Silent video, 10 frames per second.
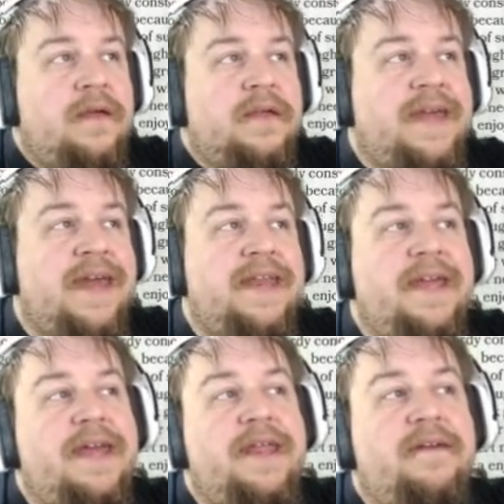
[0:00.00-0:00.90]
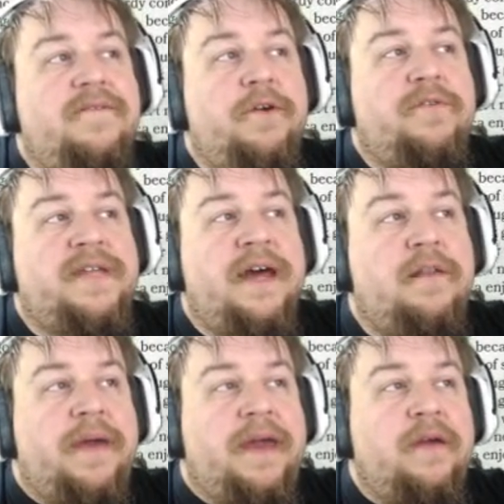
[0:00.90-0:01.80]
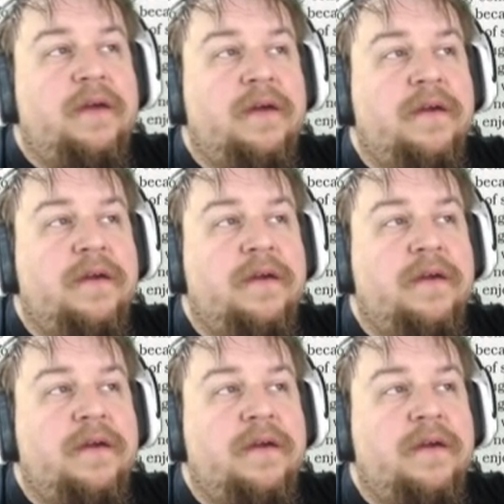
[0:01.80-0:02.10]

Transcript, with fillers: can any of you tell me